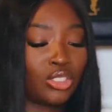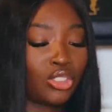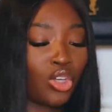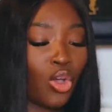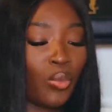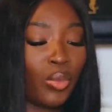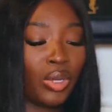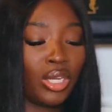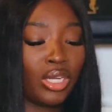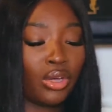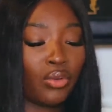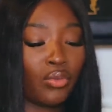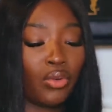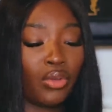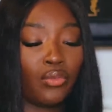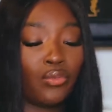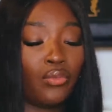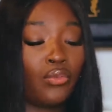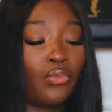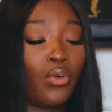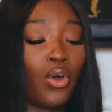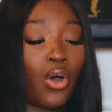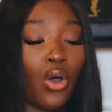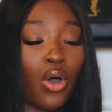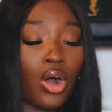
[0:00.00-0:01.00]
so many different
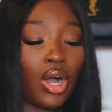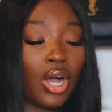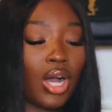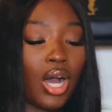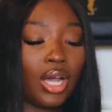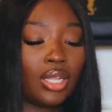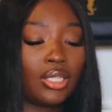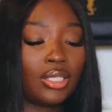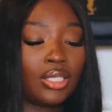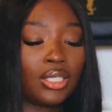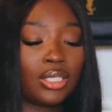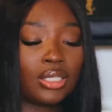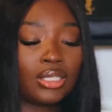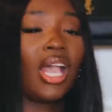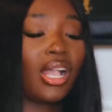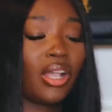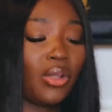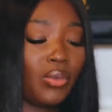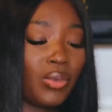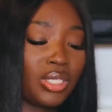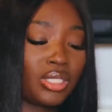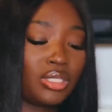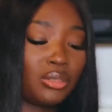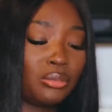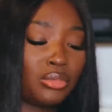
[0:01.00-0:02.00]
fall colors i
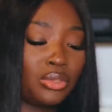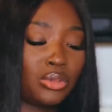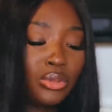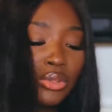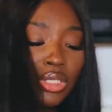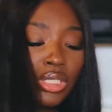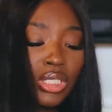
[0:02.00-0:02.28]
can wear some blue